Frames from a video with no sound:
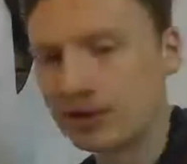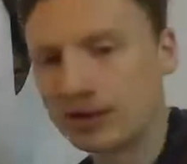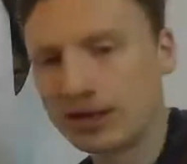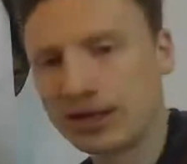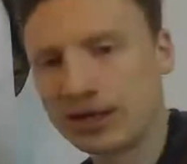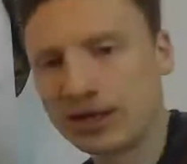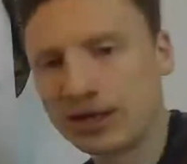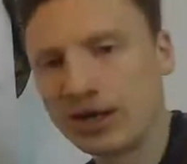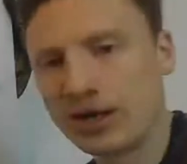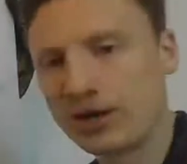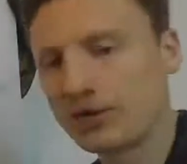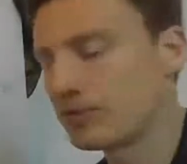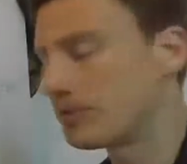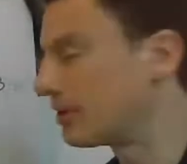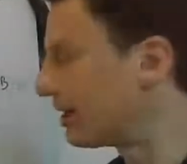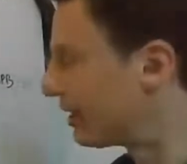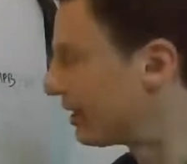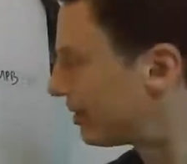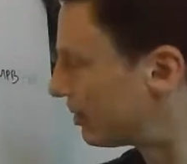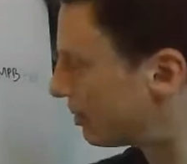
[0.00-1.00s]
There you go.
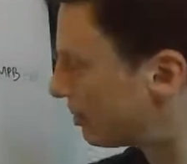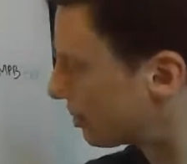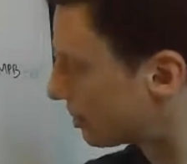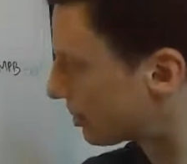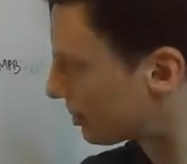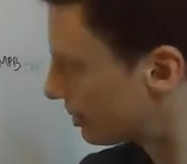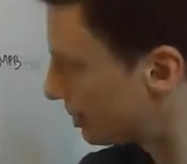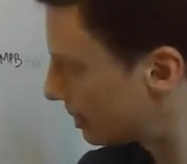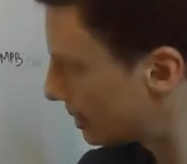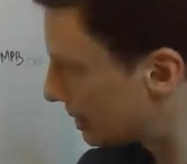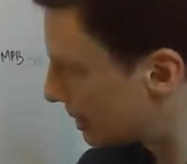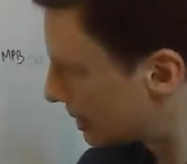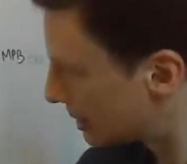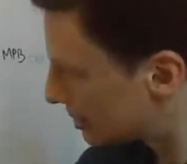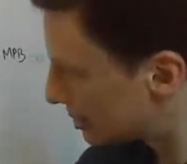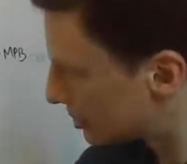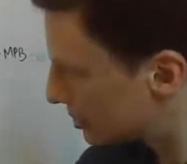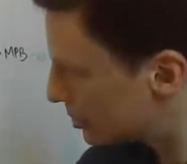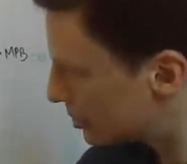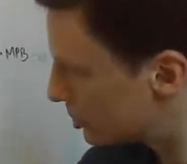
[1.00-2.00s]
And look,
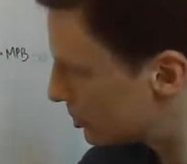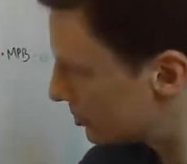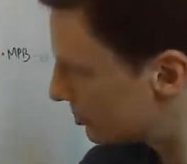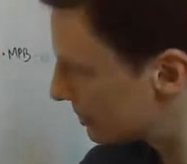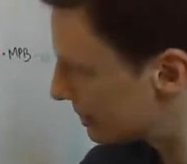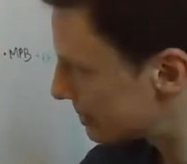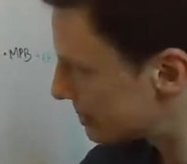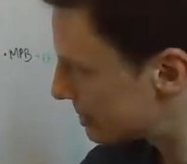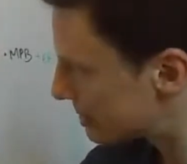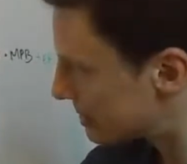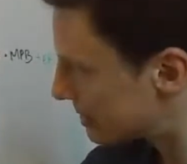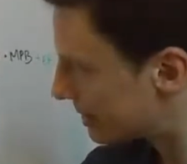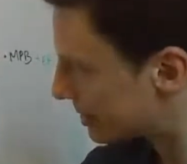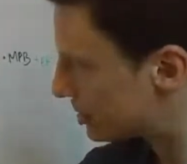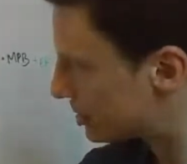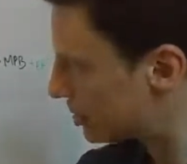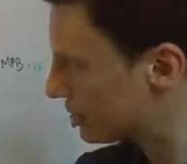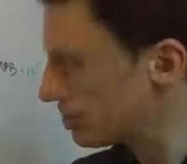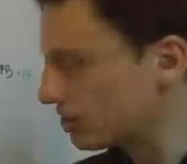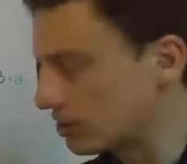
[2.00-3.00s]
the new
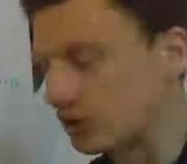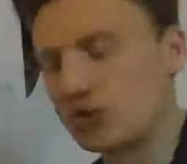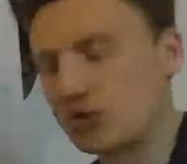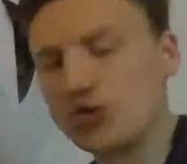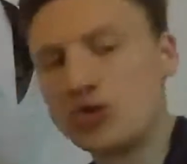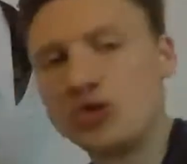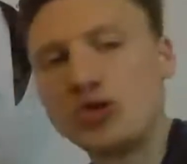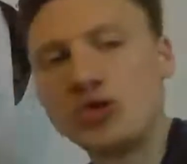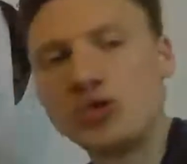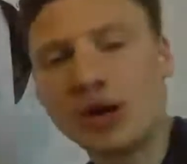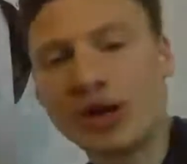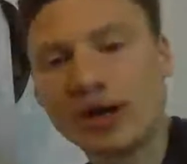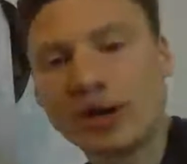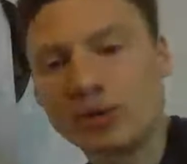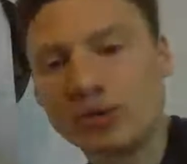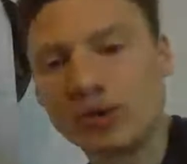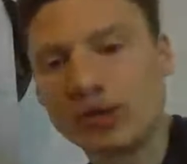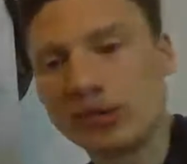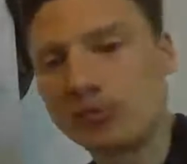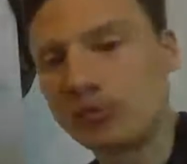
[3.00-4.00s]
intersection, the new
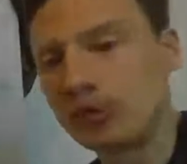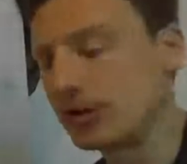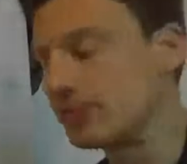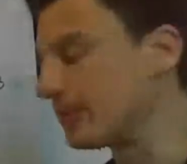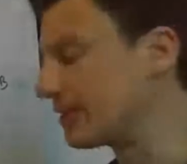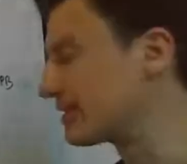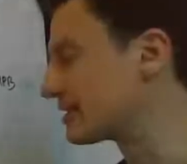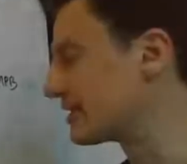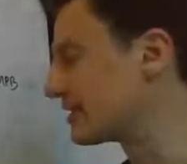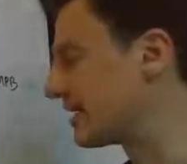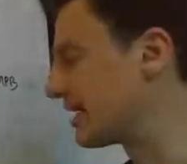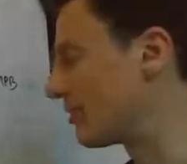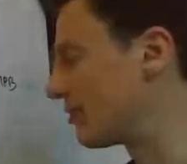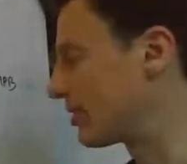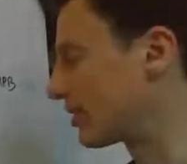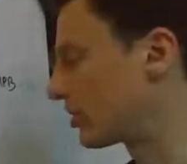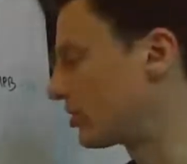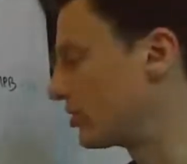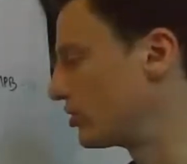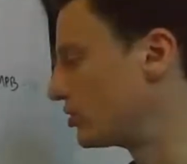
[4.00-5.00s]
equilibrium is now
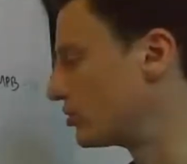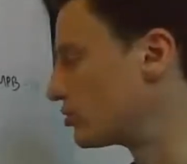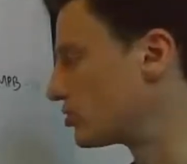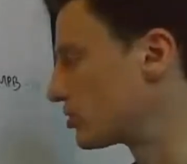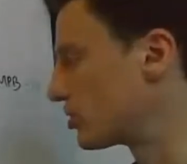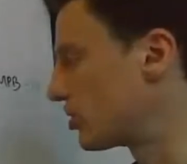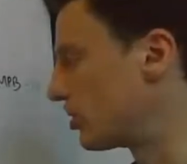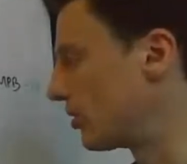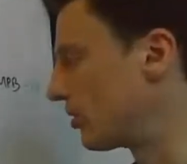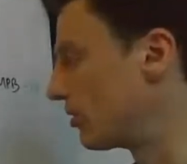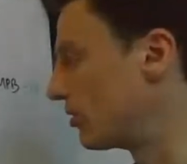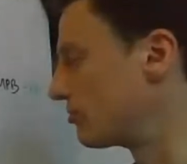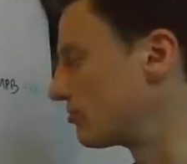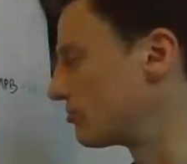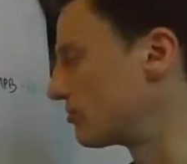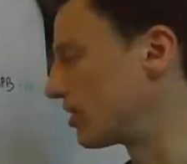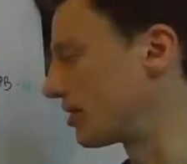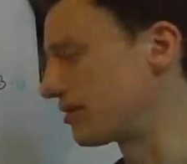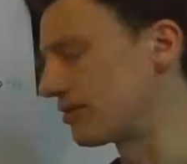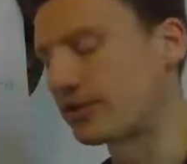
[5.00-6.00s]
at Q sol
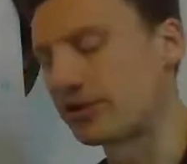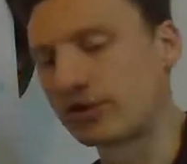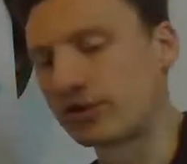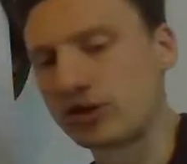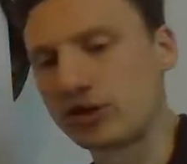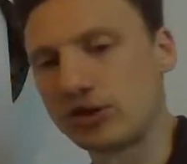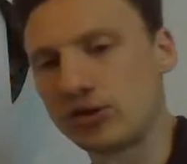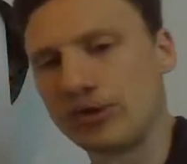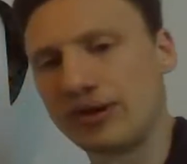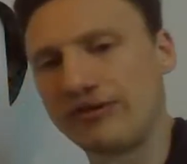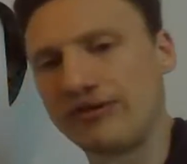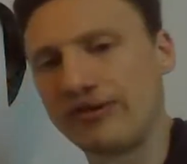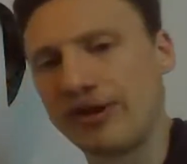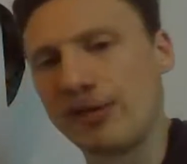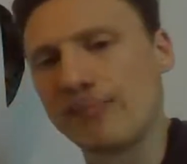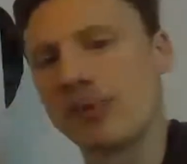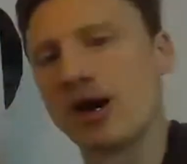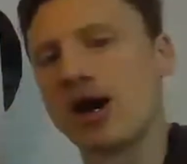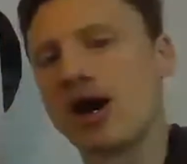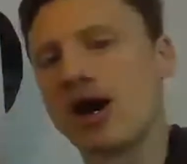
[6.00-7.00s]
rather than
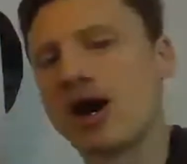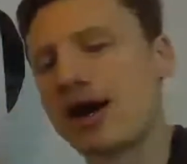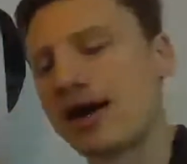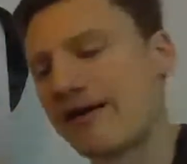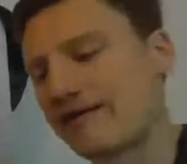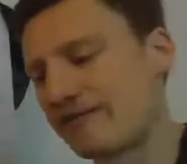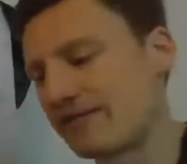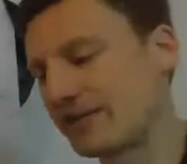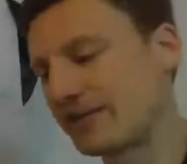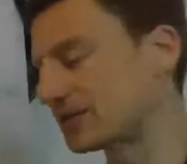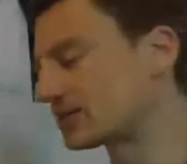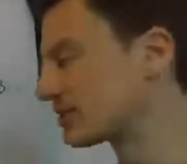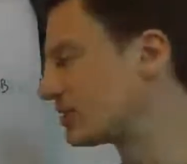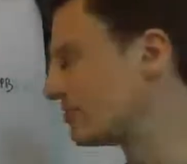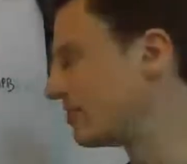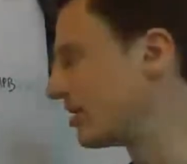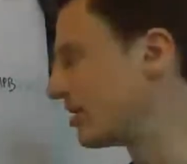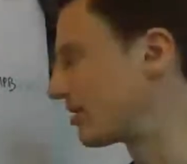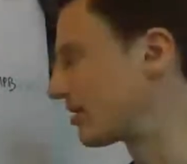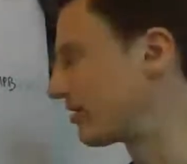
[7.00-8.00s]
QFM. I have fixed the
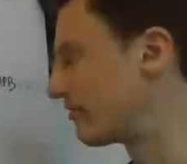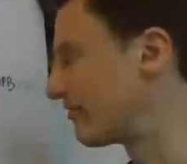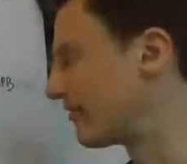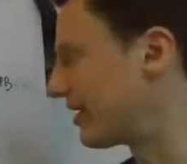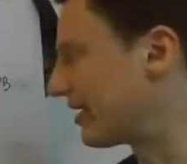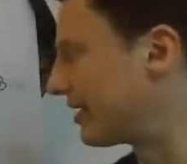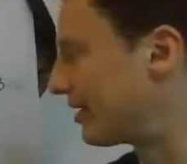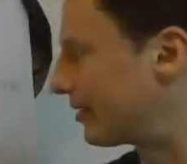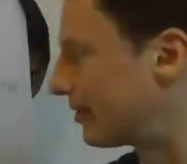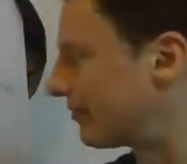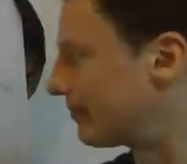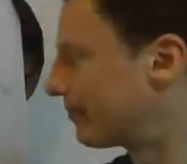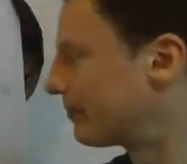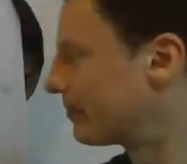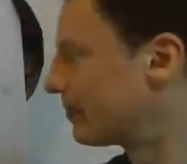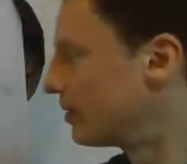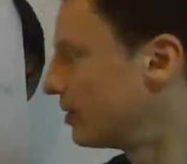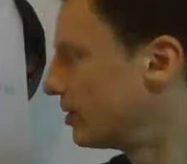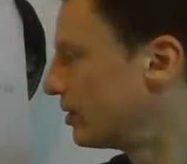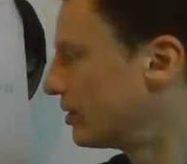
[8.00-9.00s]
market failure.
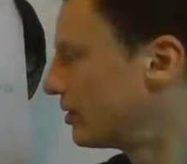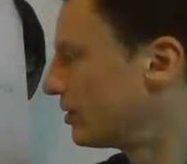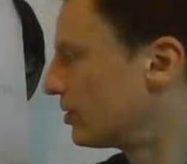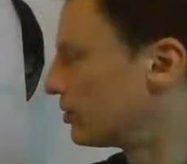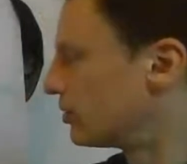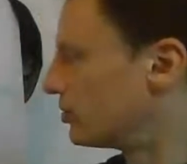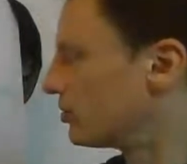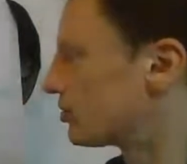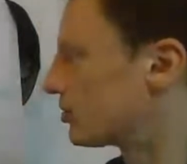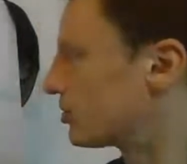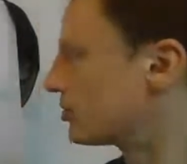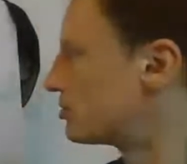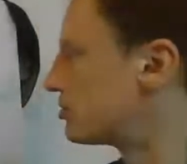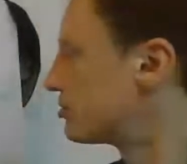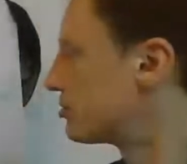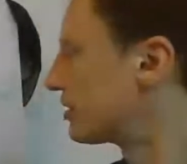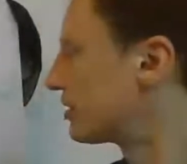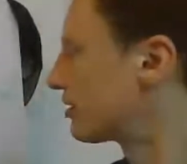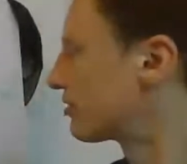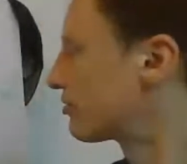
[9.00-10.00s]
You could
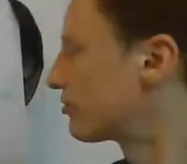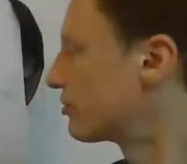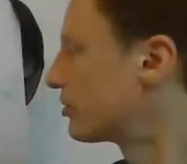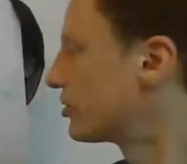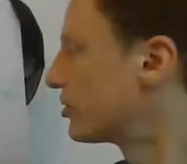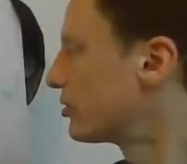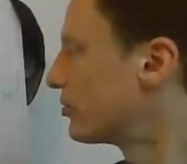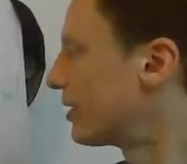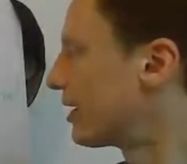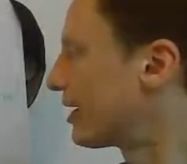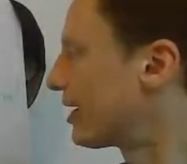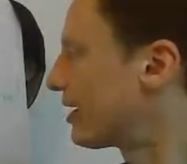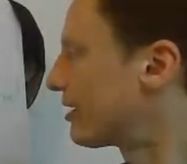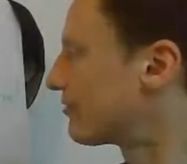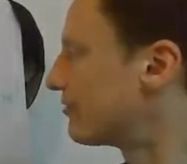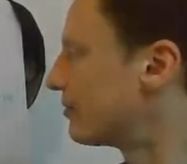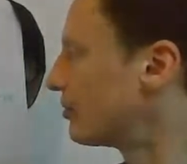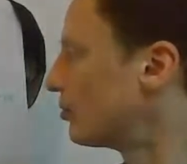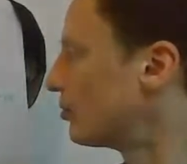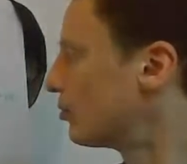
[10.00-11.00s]
do it through an
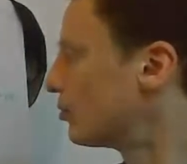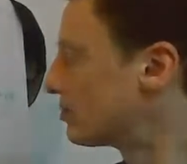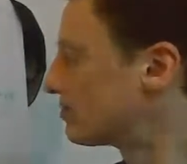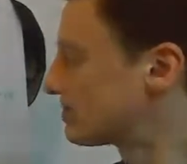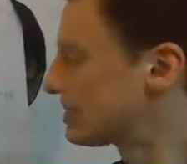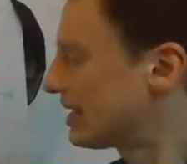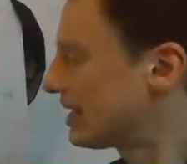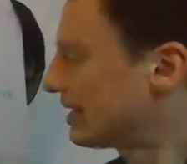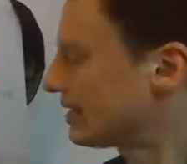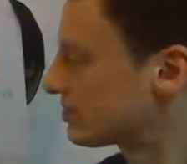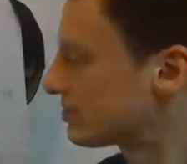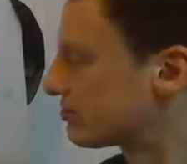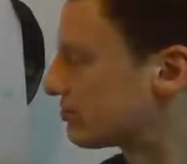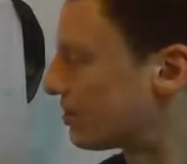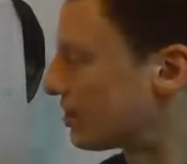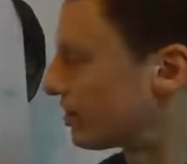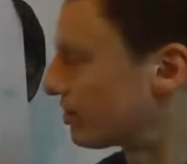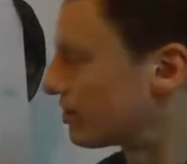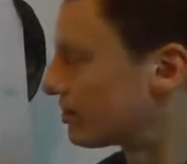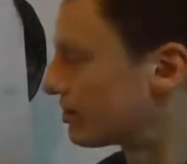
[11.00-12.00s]
ad valorem tax
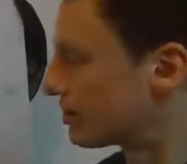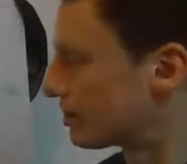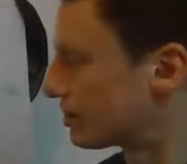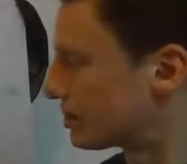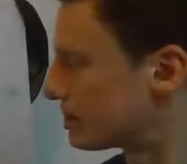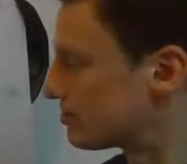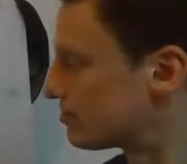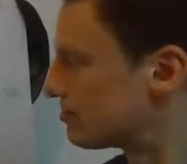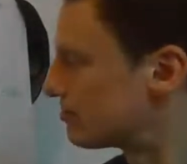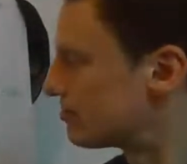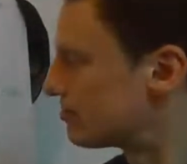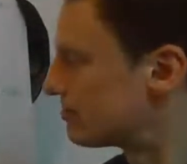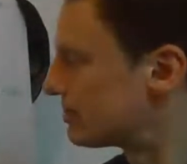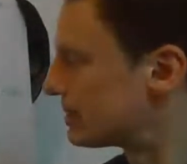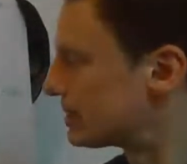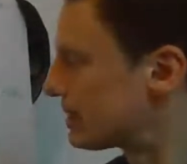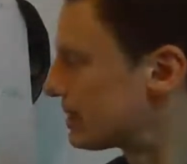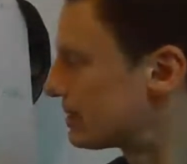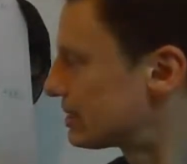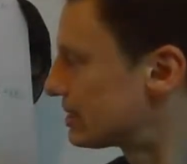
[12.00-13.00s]
rather than a
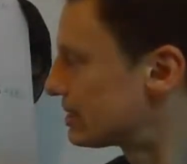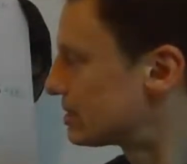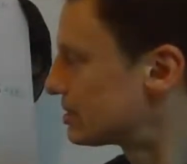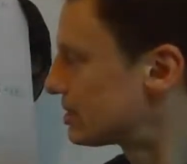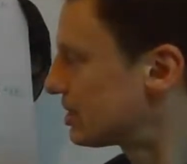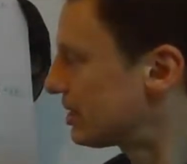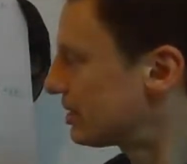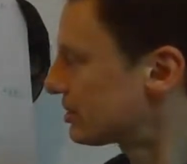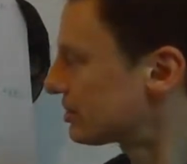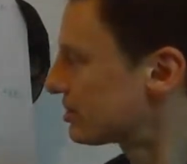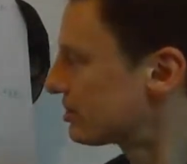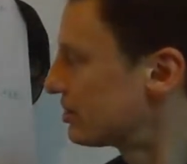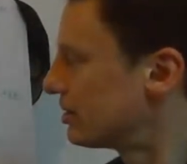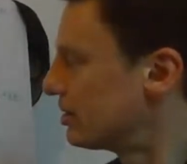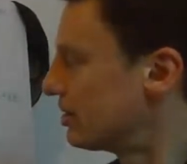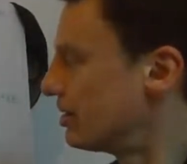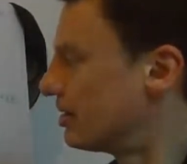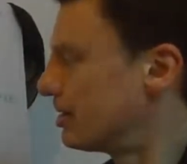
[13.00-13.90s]
percentage tax.